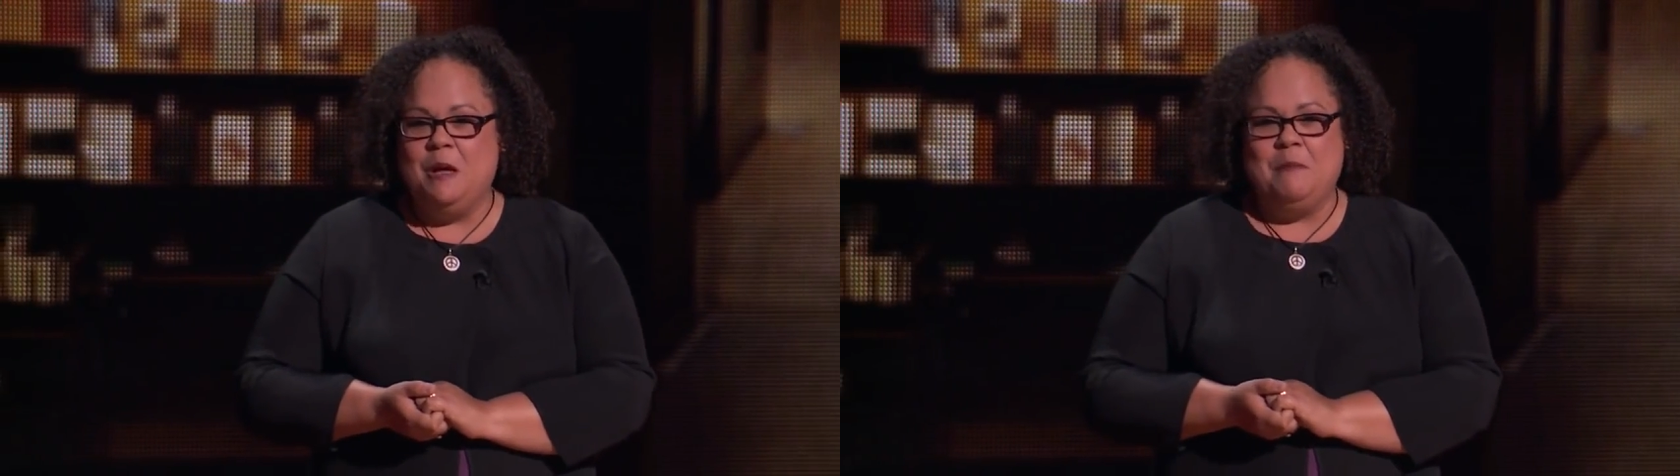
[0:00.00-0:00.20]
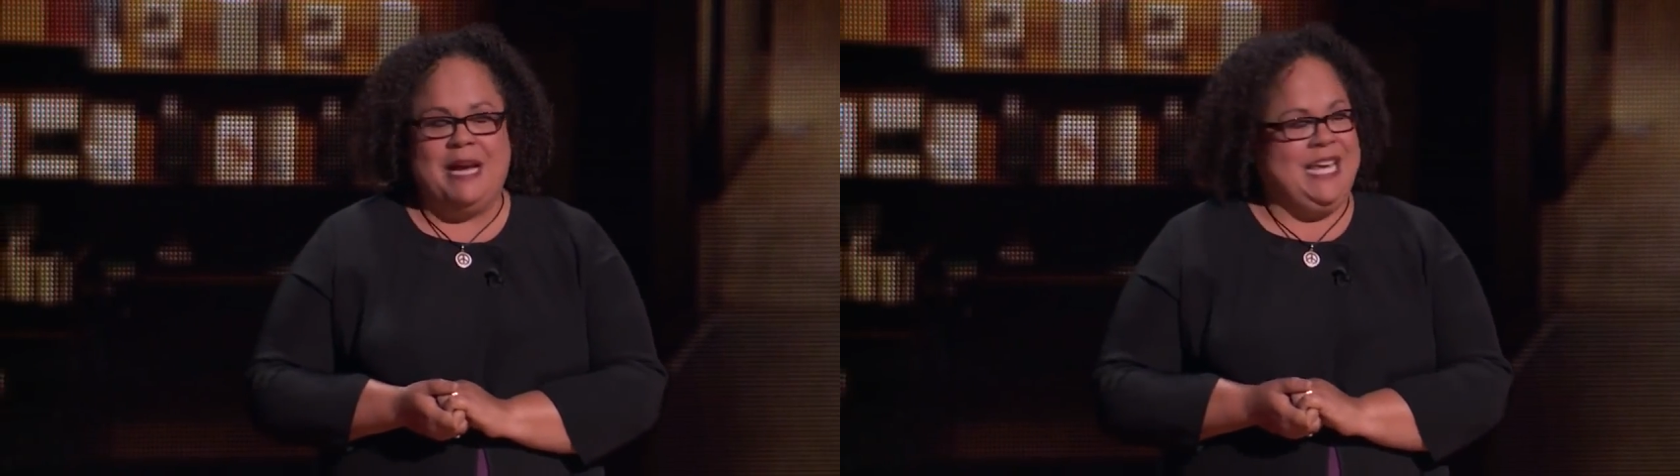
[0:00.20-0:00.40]

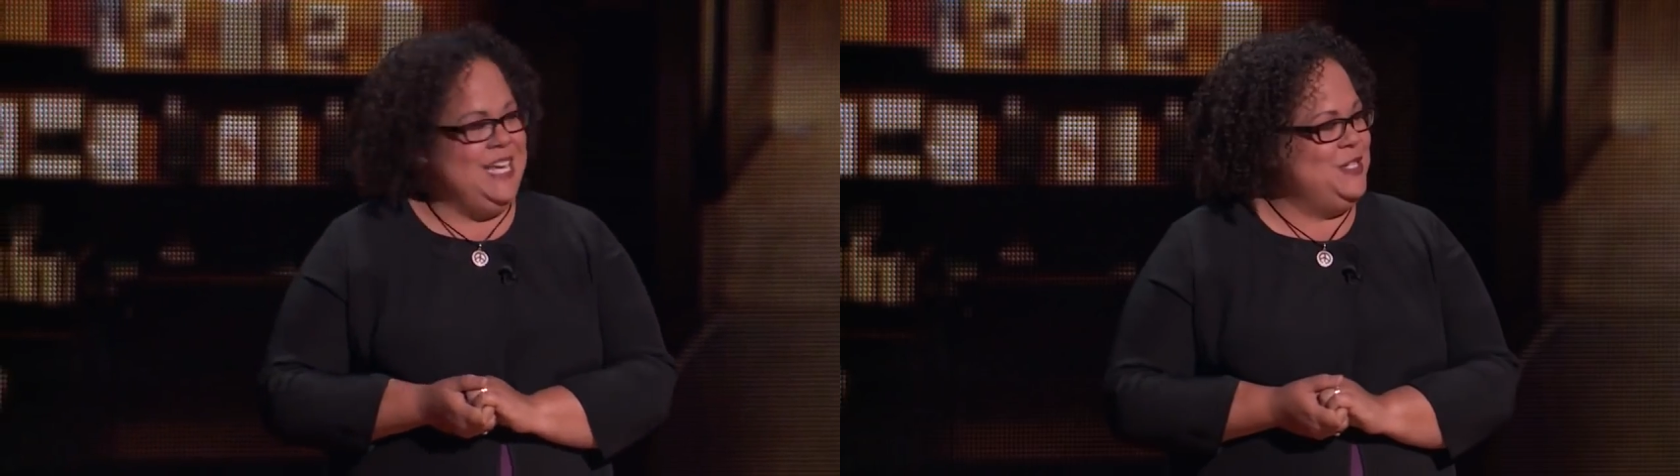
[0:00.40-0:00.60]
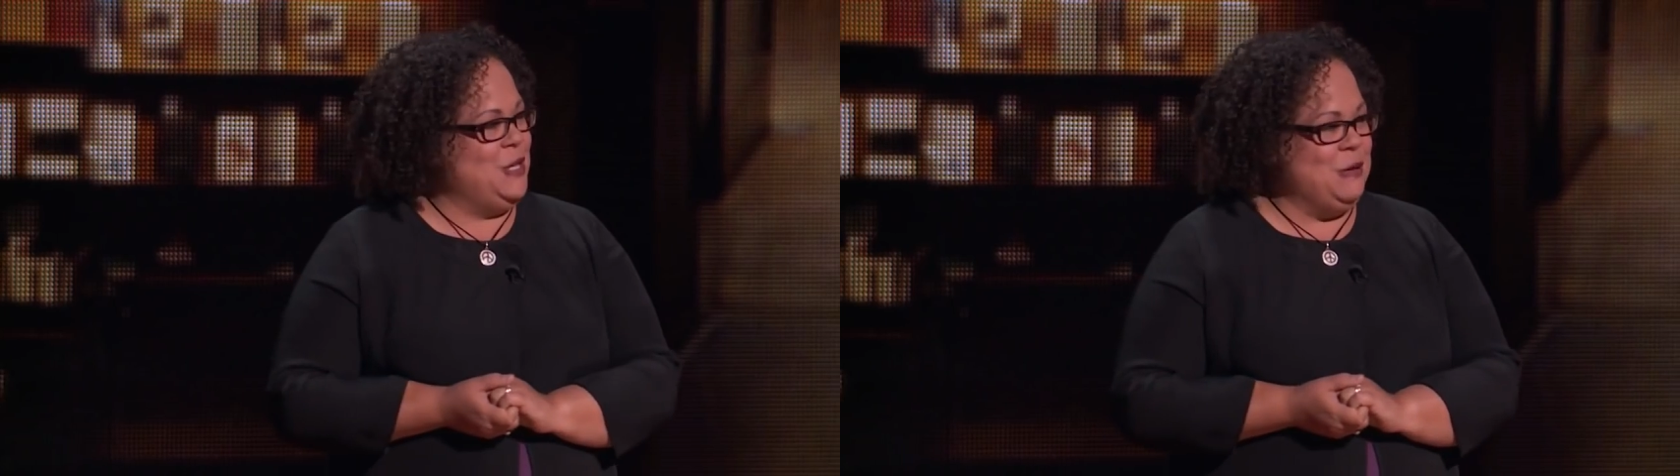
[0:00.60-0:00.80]
my
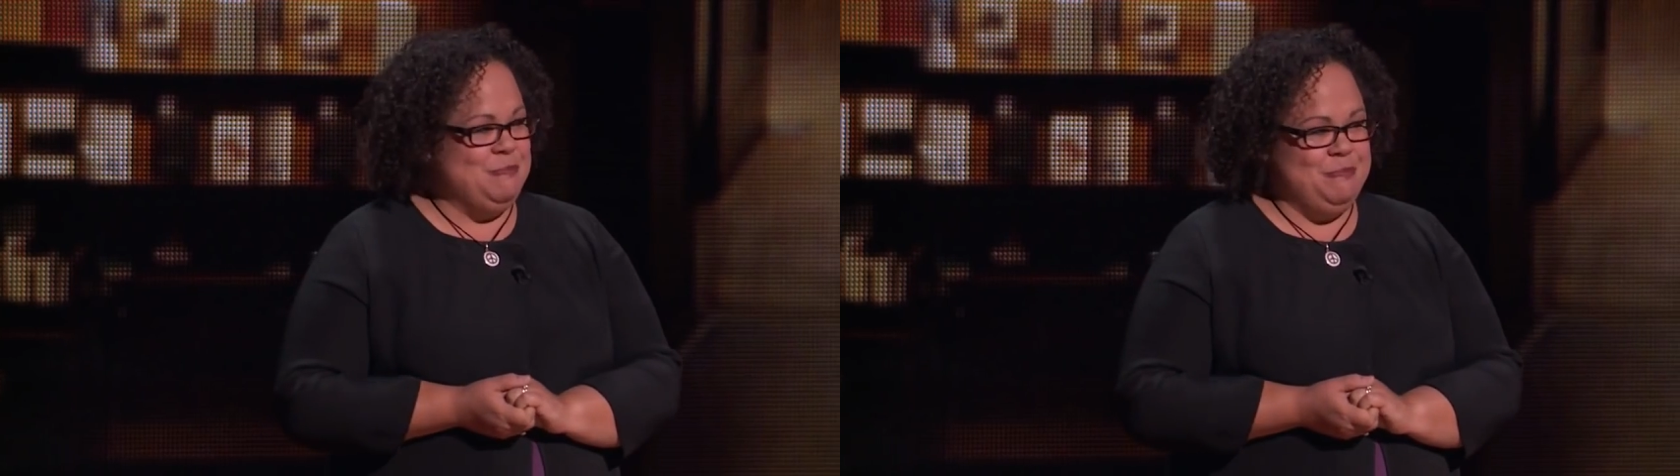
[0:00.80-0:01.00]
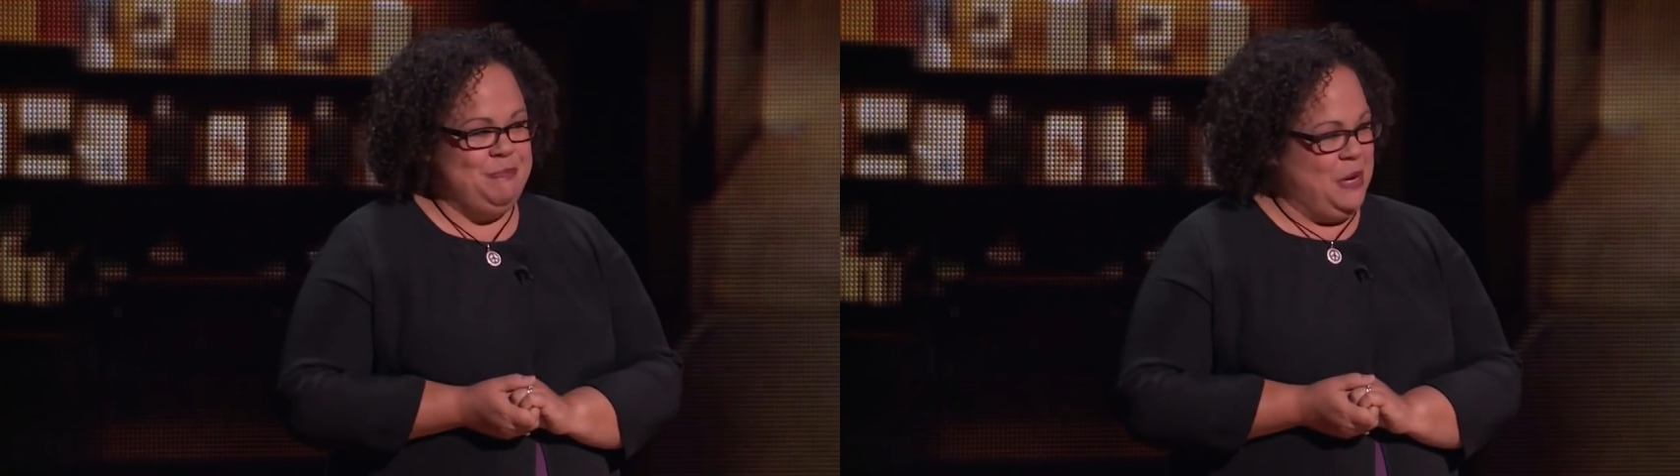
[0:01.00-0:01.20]
kids aren't
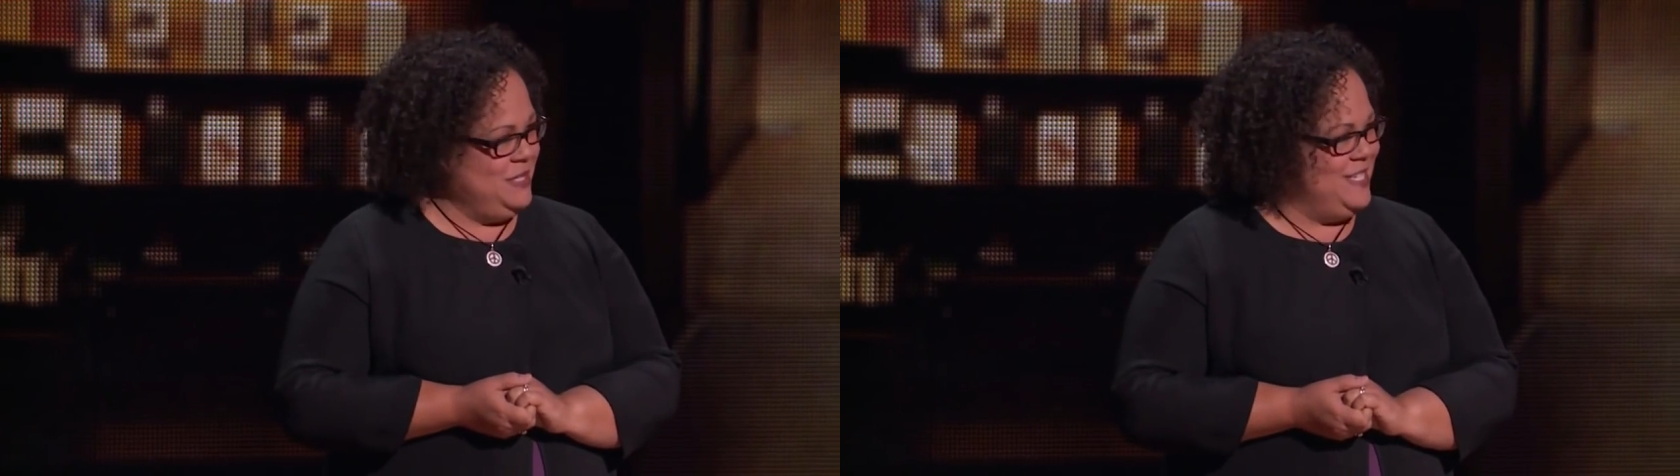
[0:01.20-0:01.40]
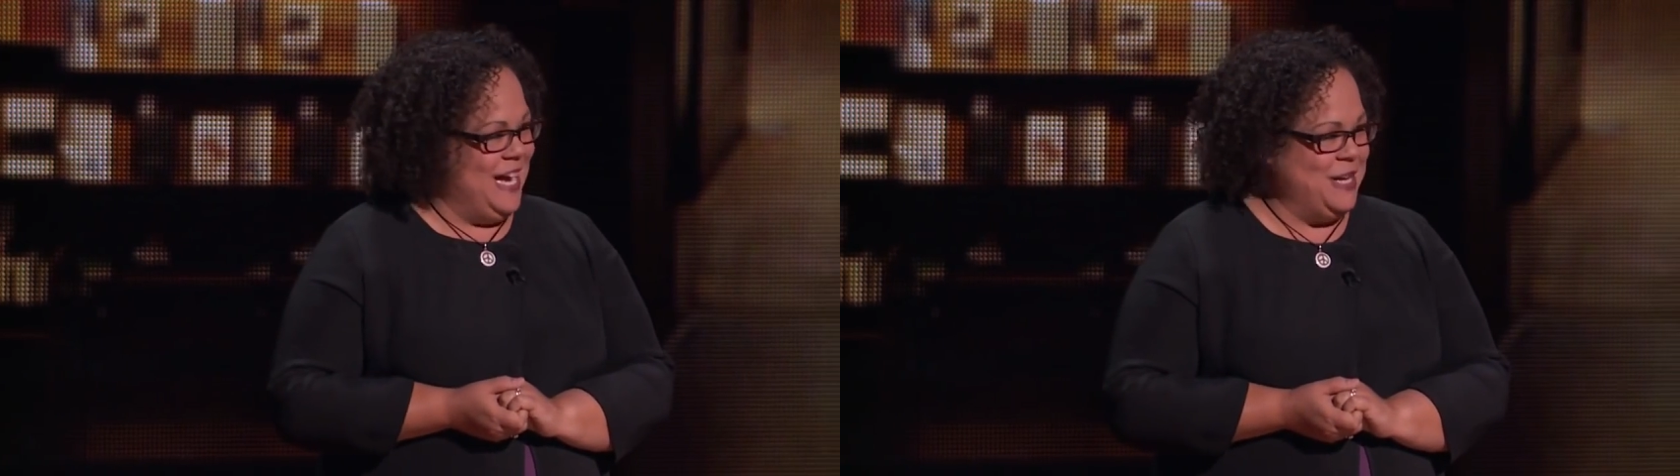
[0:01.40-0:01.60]

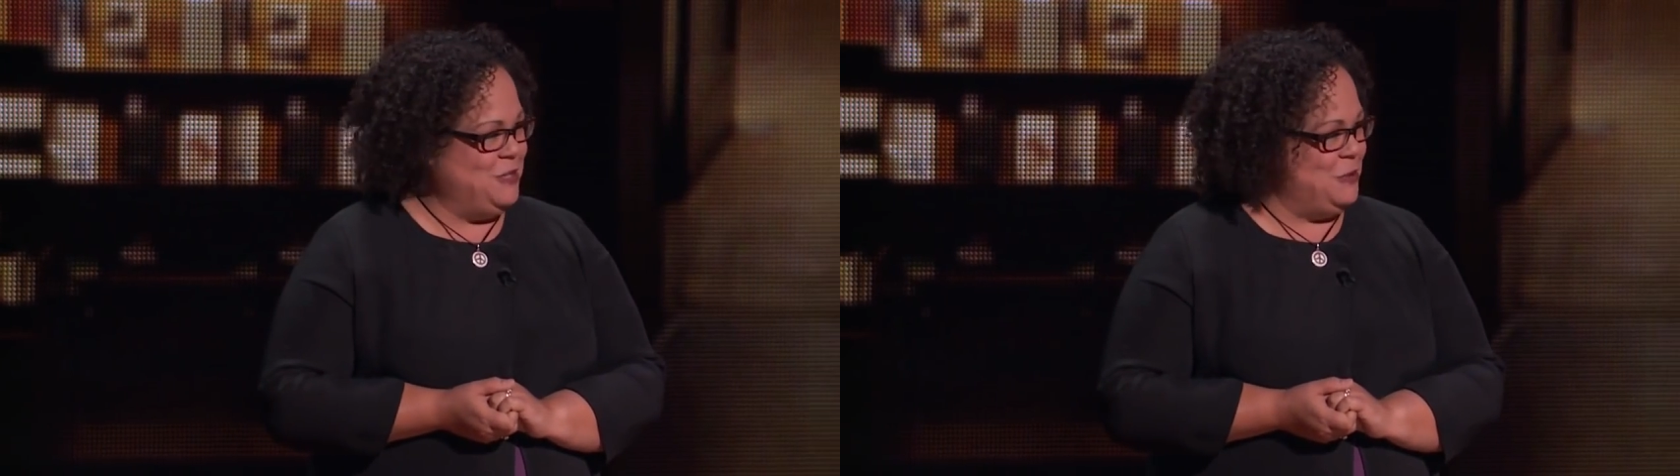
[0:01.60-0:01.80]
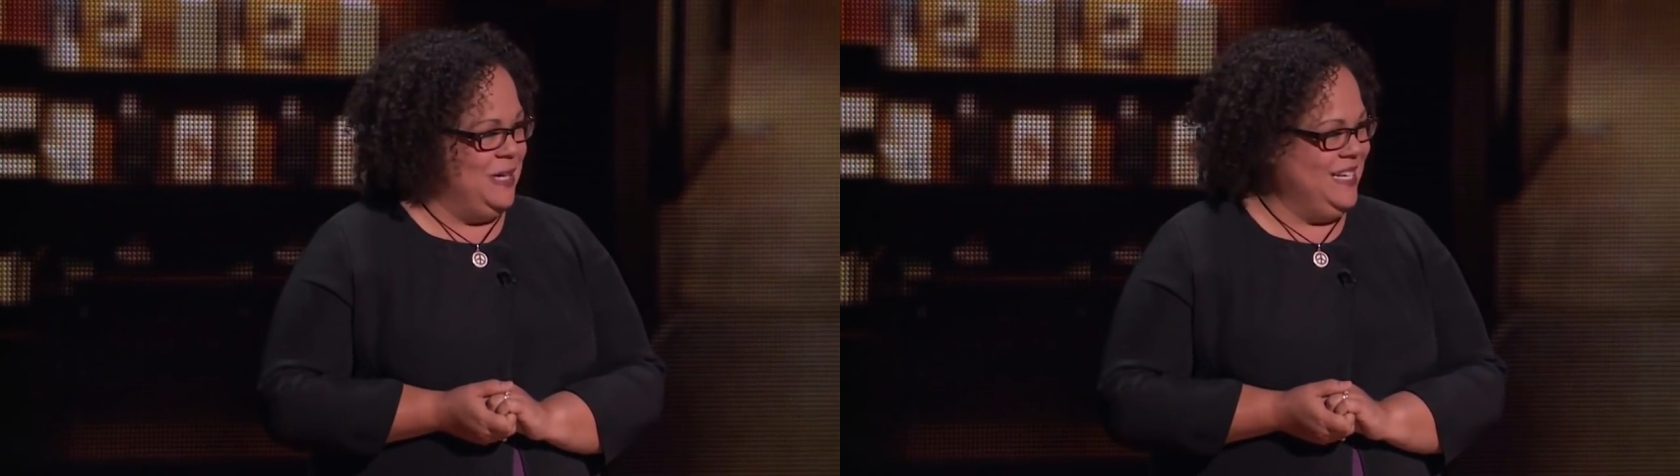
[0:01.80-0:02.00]
bonsai
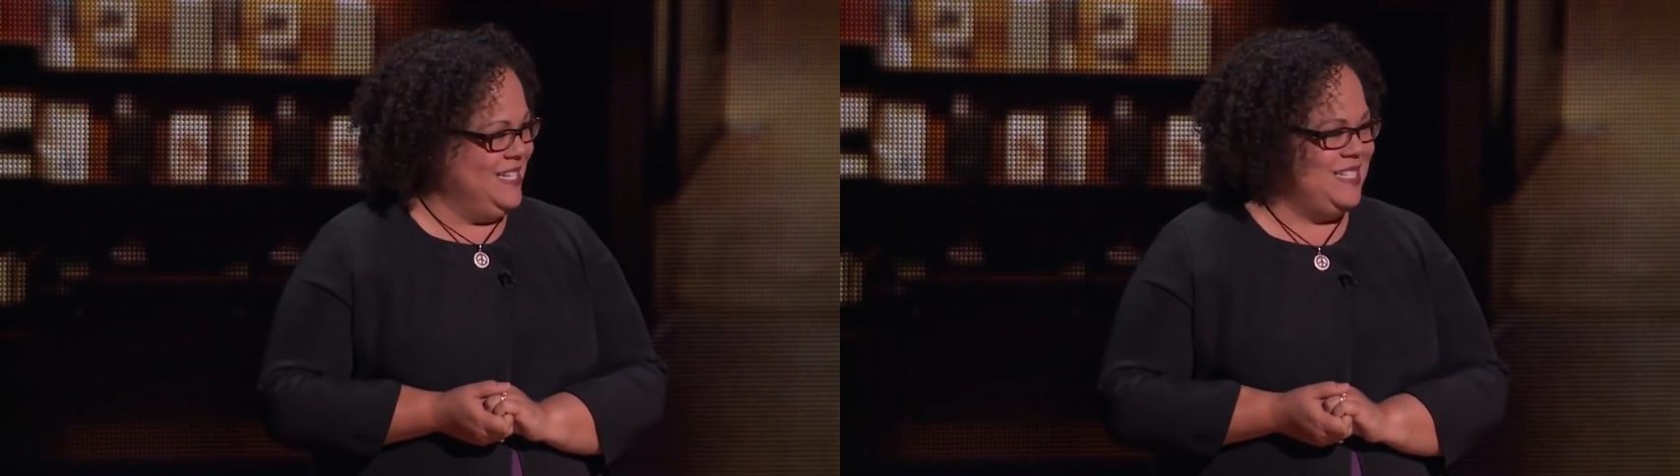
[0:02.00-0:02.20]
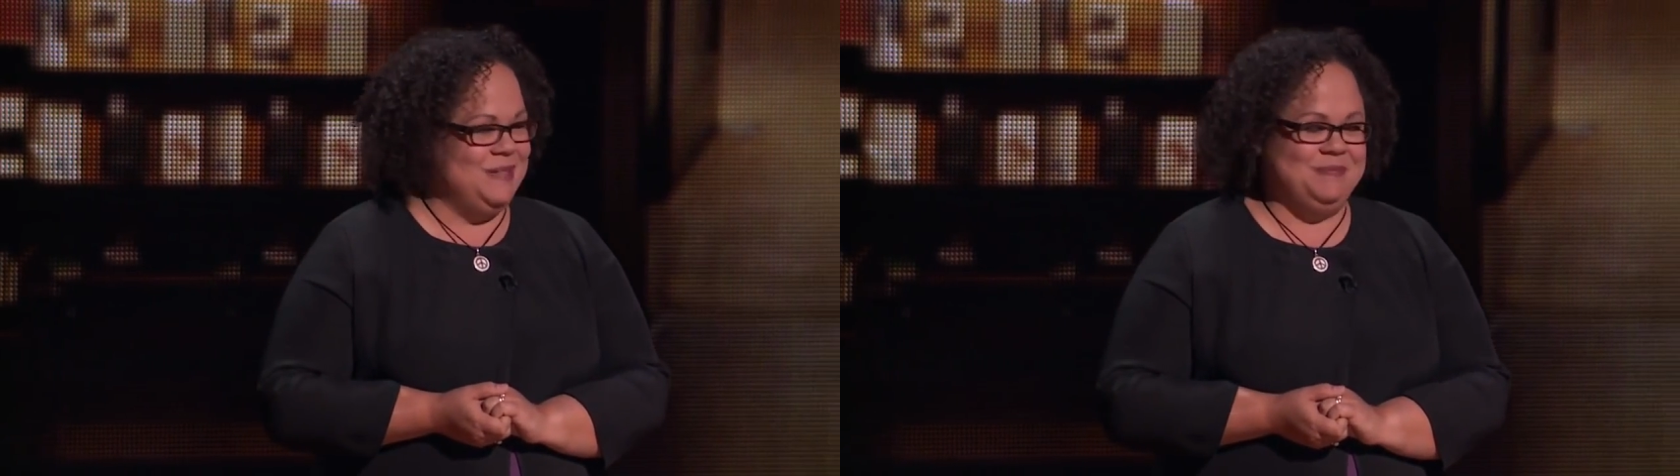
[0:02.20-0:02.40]

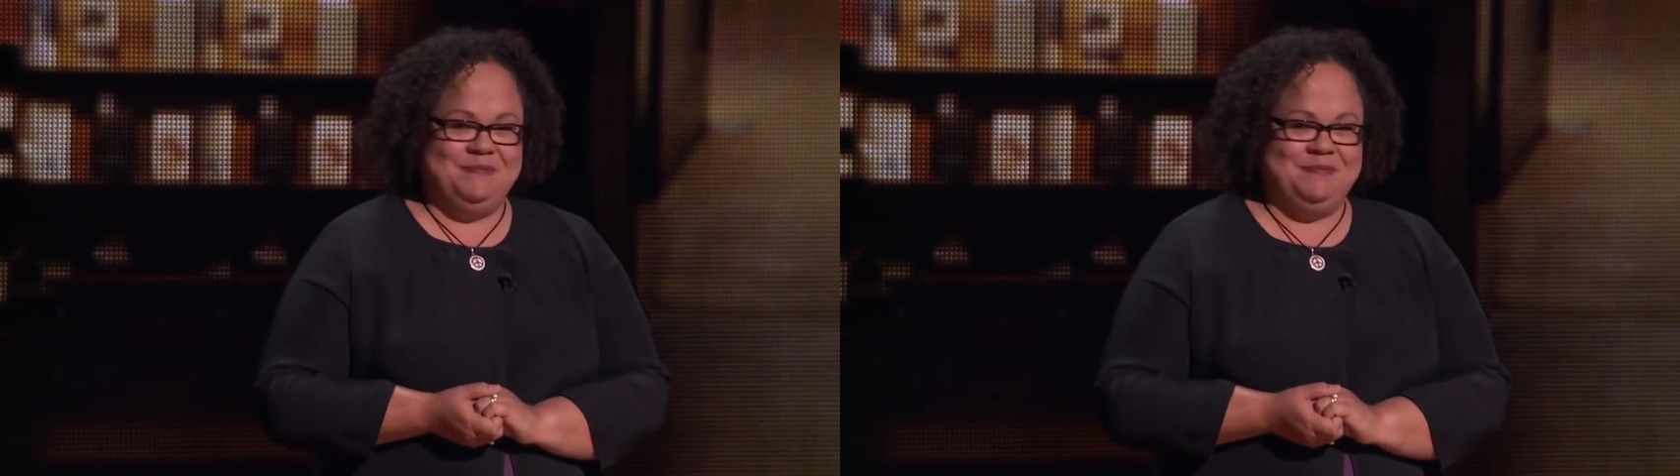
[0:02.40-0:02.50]
trees.